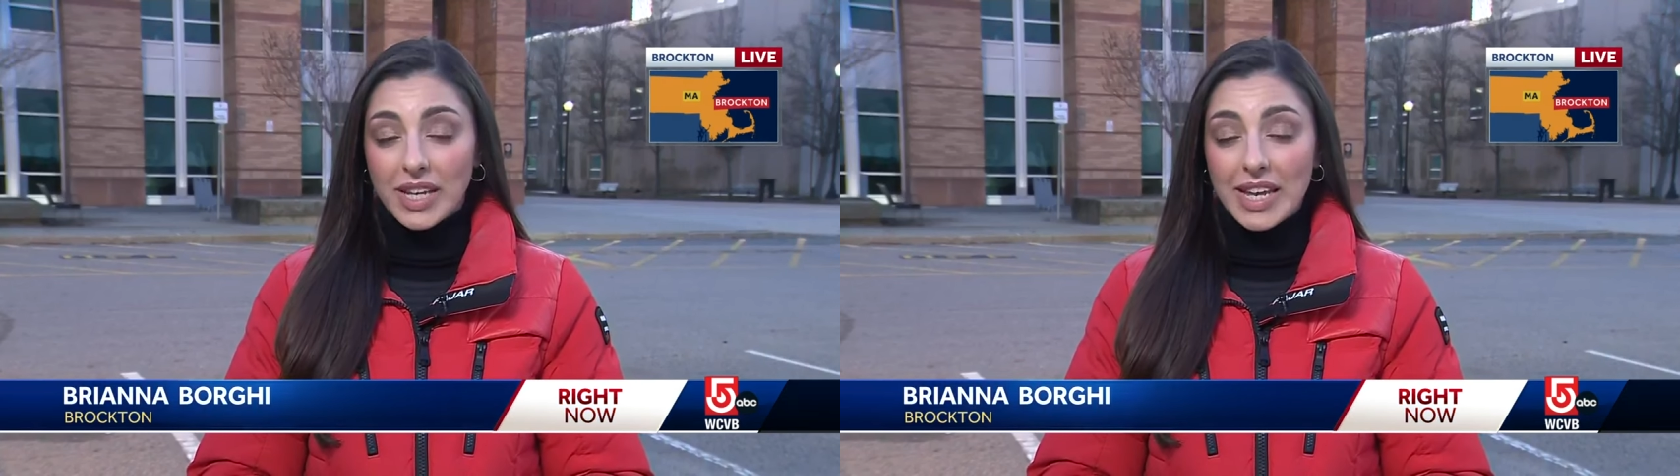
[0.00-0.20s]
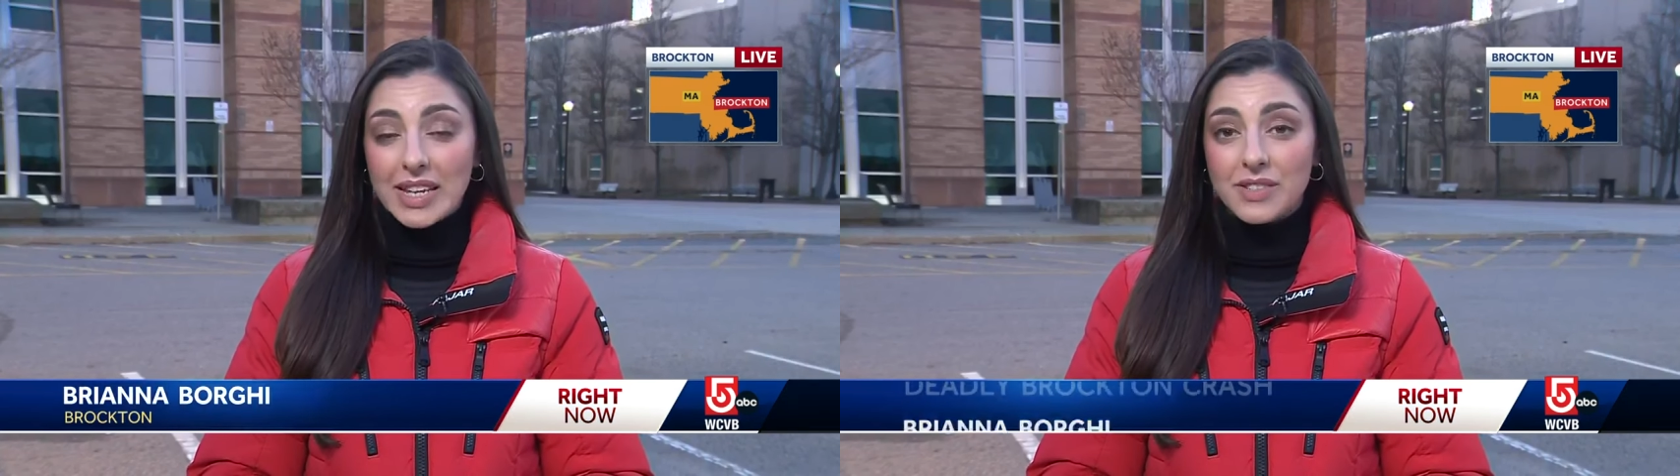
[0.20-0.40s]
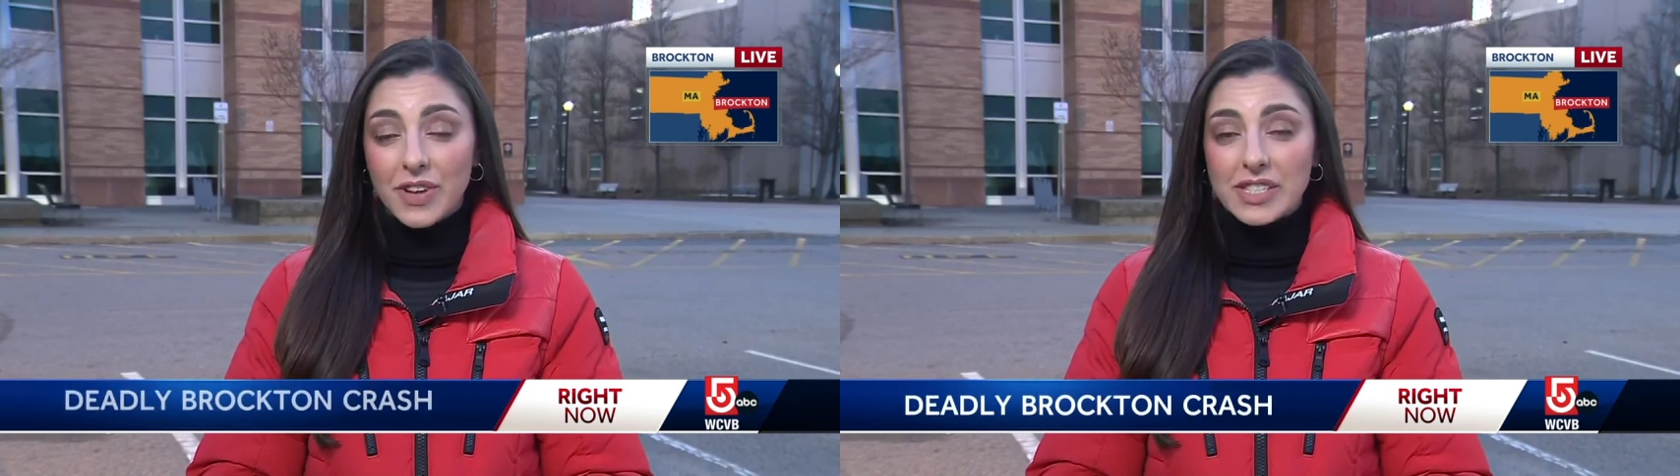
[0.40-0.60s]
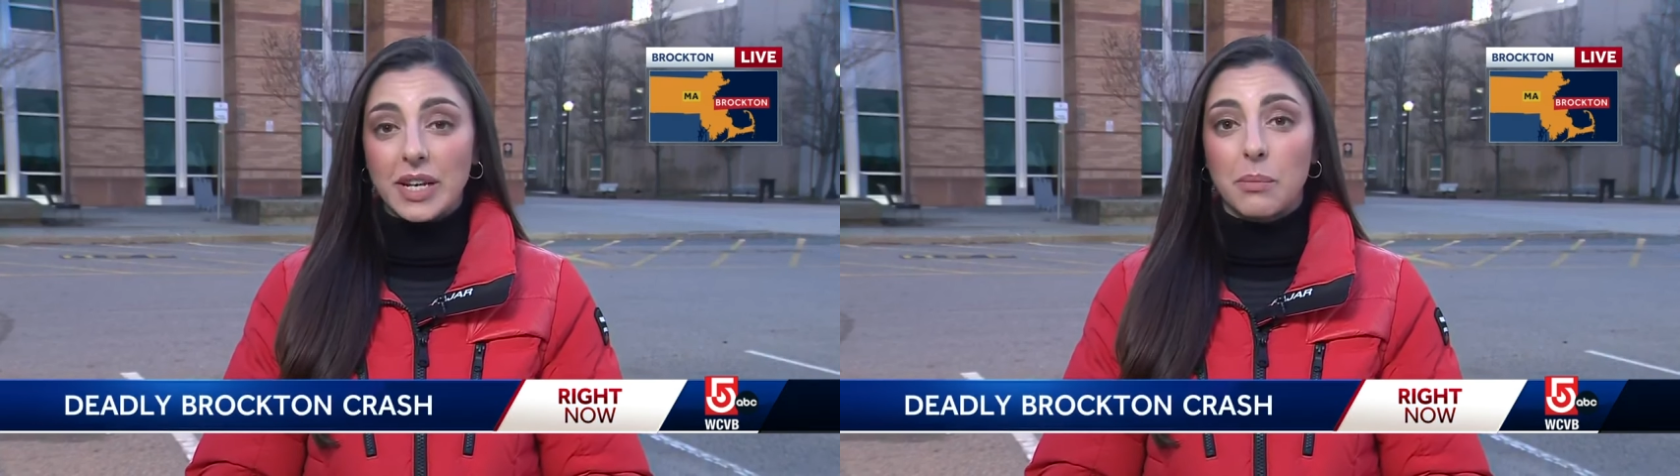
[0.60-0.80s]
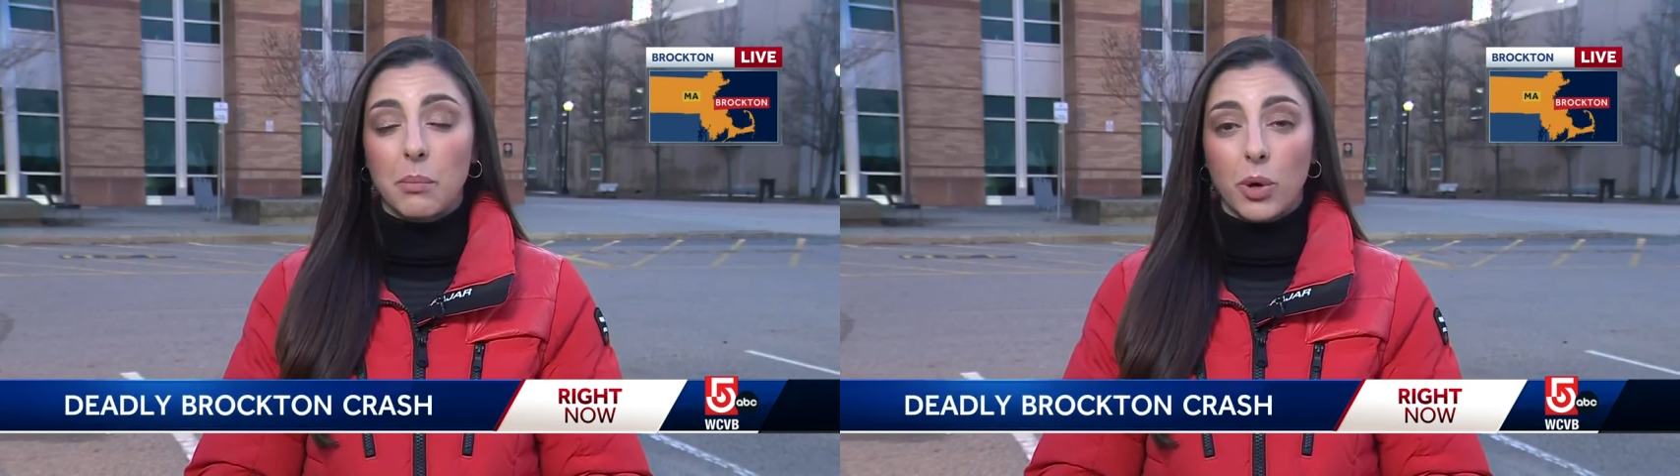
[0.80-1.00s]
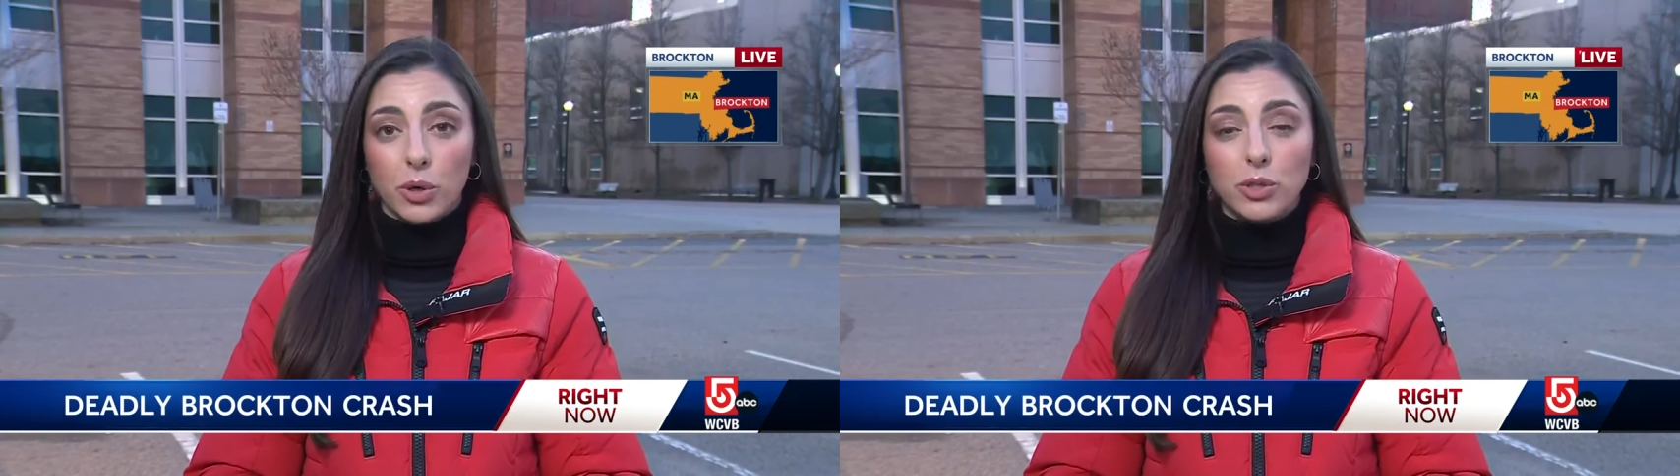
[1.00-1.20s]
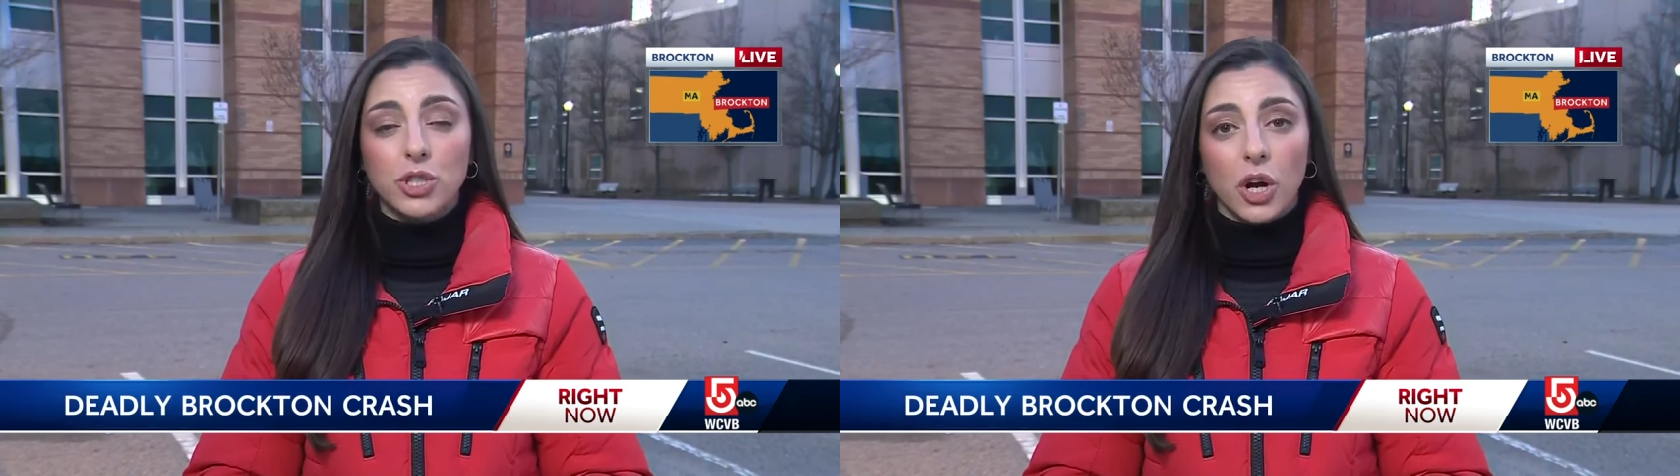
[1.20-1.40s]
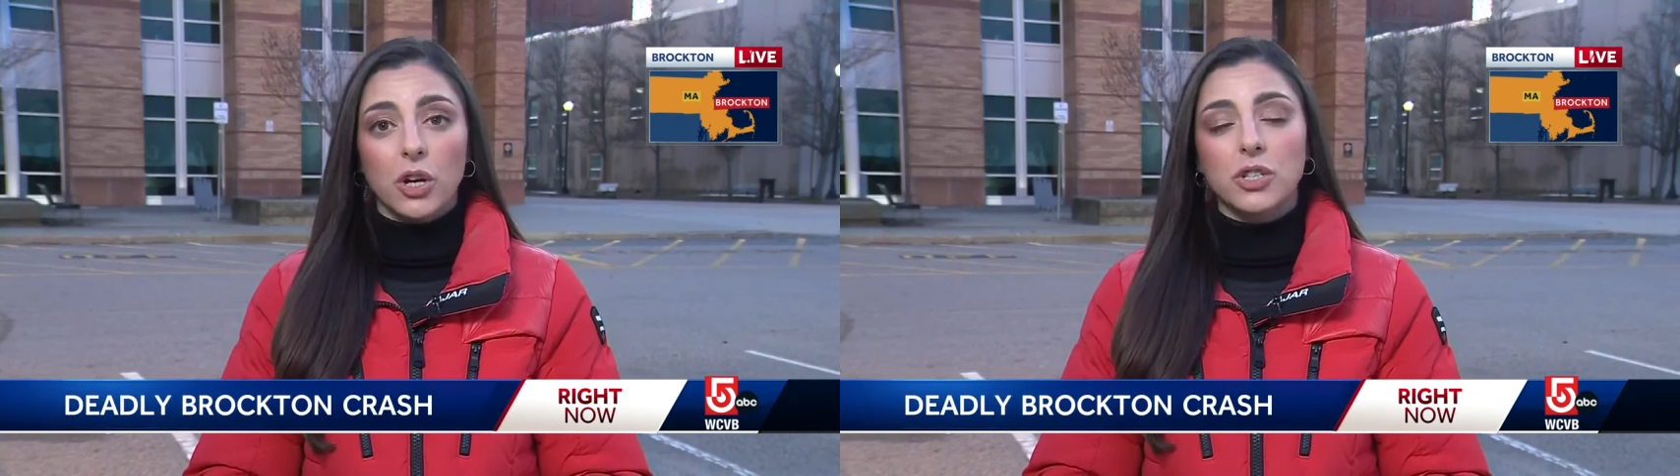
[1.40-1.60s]
He is facing a murder
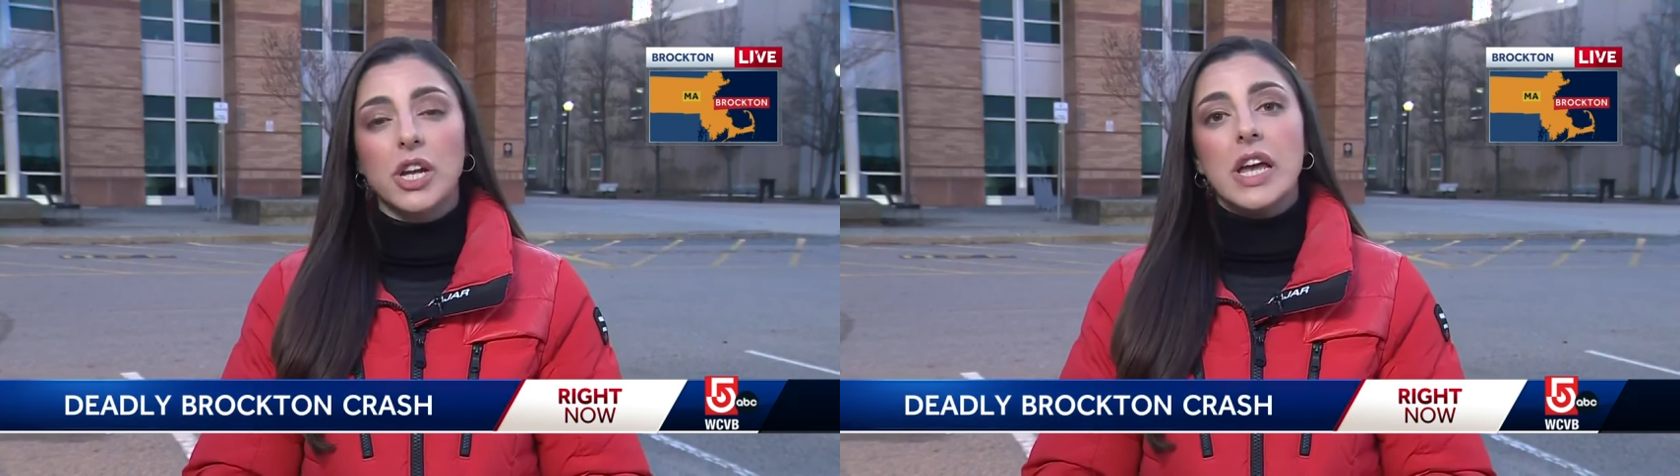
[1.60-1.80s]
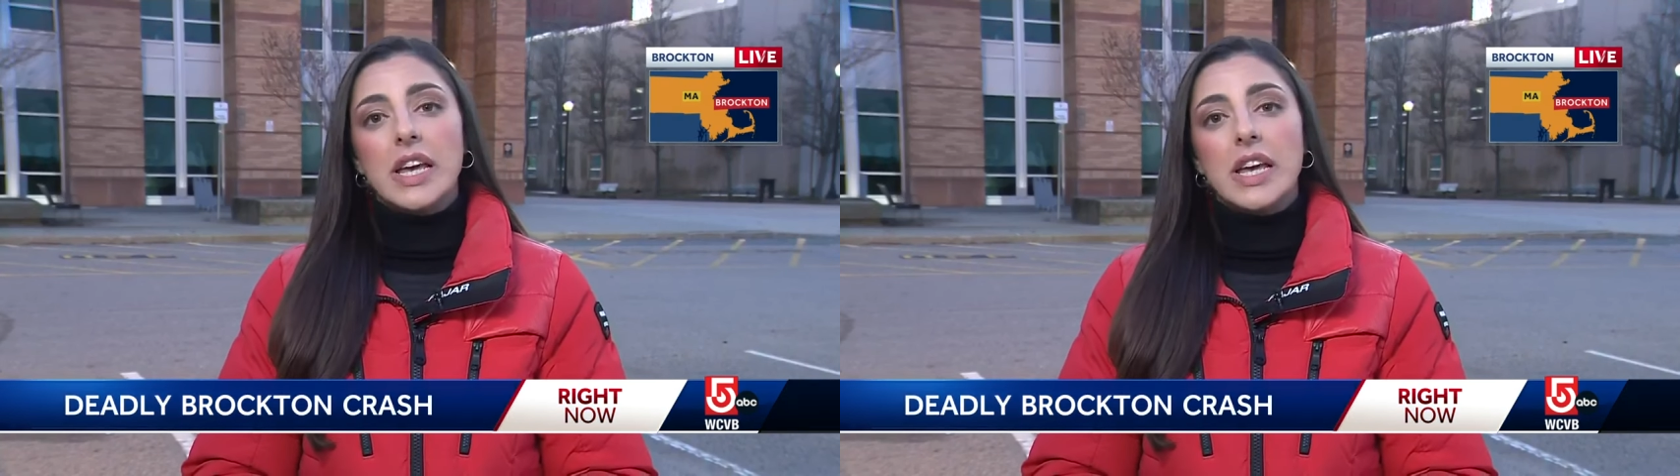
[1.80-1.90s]
charge